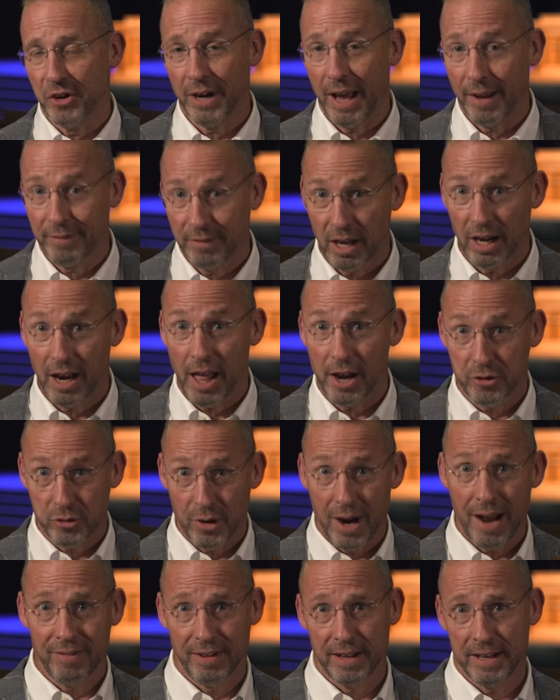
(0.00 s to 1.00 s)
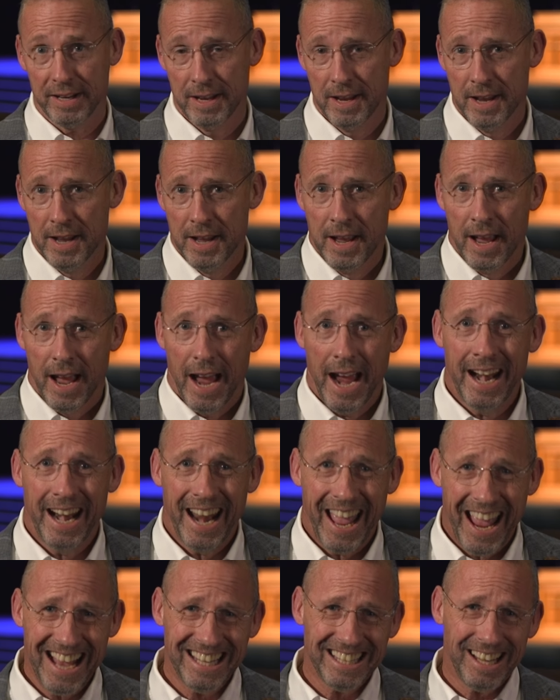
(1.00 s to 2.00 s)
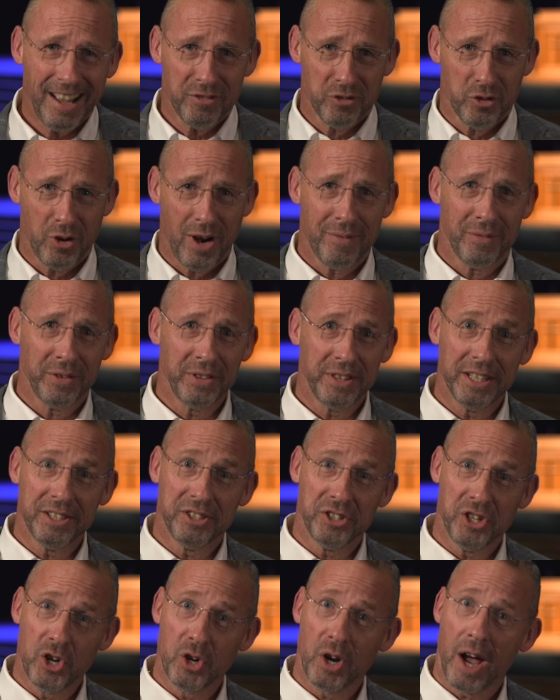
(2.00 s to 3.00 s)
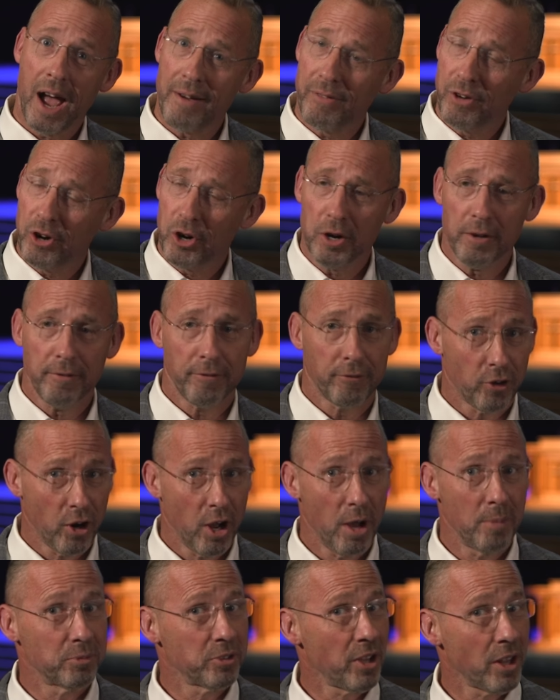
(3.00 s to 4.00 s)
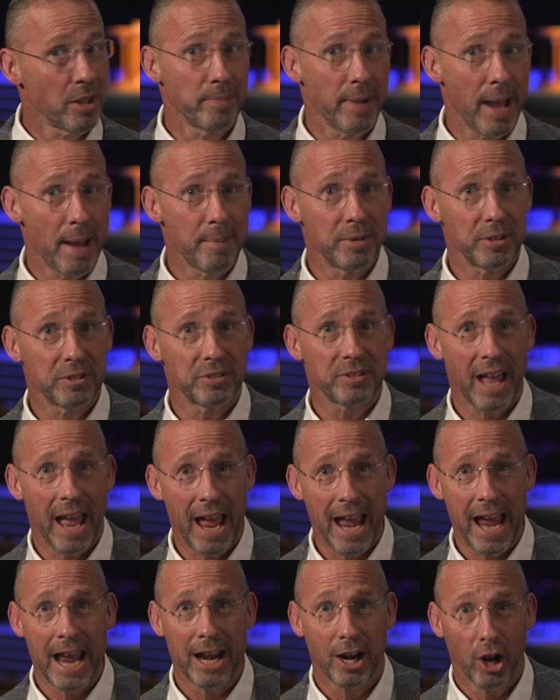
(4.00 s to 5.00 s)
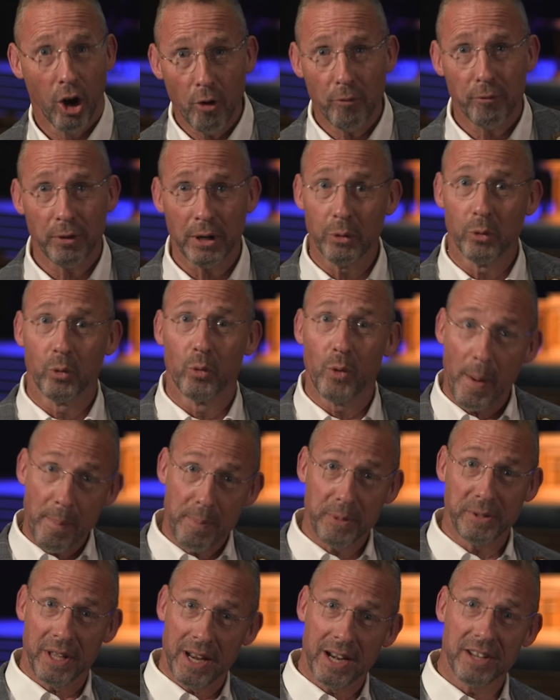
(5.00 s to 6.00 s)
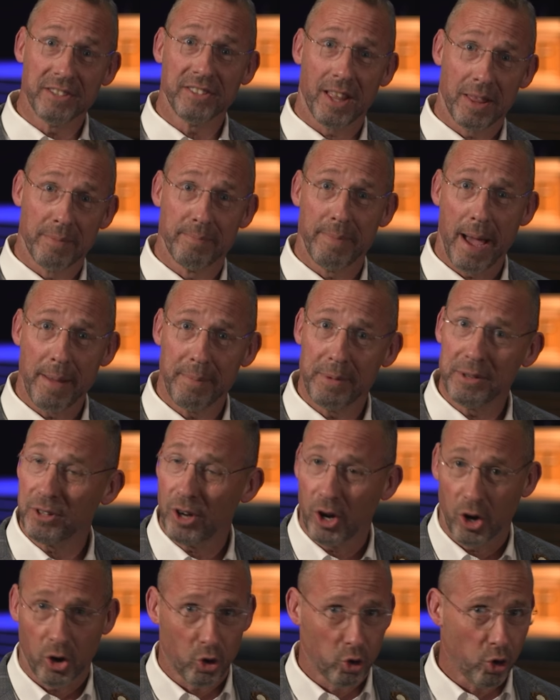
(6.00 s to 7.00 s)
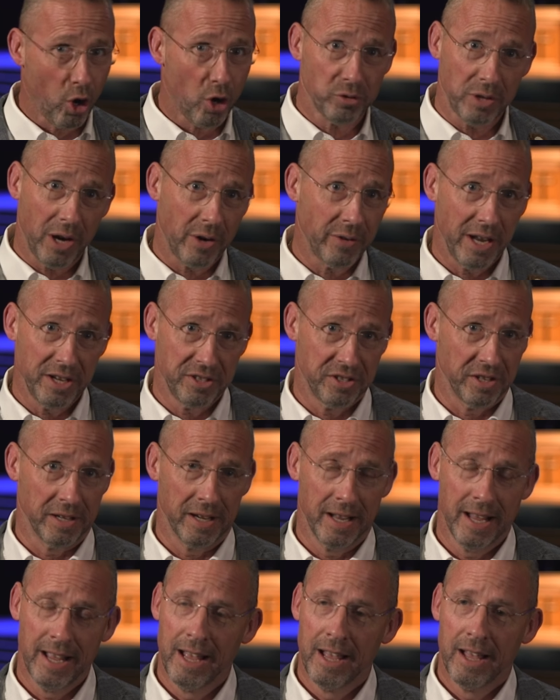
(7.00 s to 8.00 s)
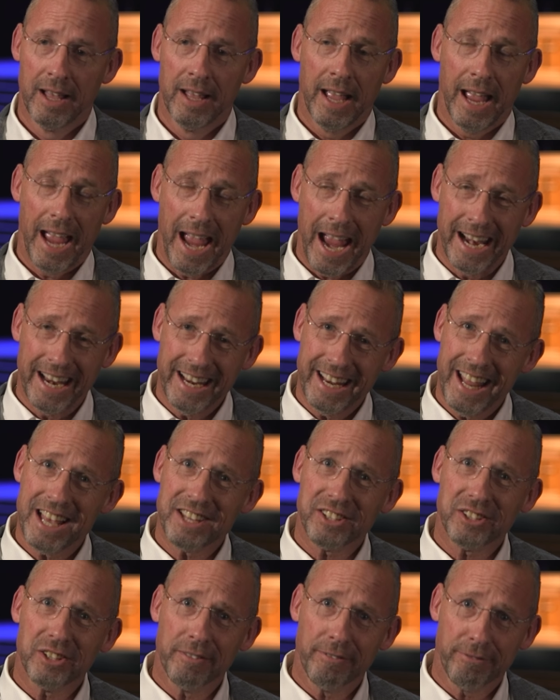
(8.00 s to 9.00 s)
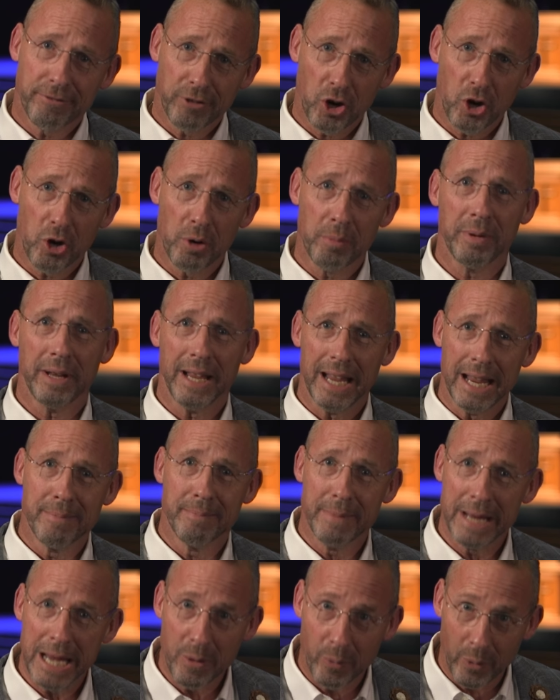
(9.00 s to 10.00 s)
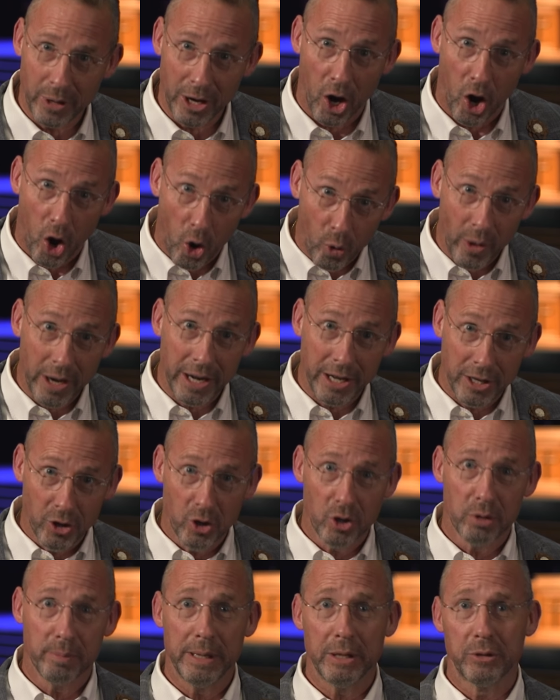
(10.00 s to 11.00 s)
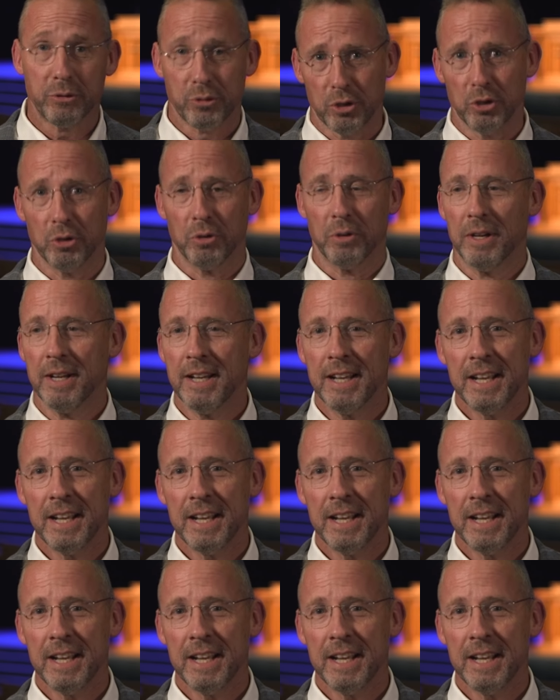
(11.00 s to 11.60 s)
Now, I've done a lot of traveling, and as I've traveled this year, I've heard from Southern Baptists and hopefully represented Southern Baptists across our nation. And it has confirmed in me what I already knew to be true.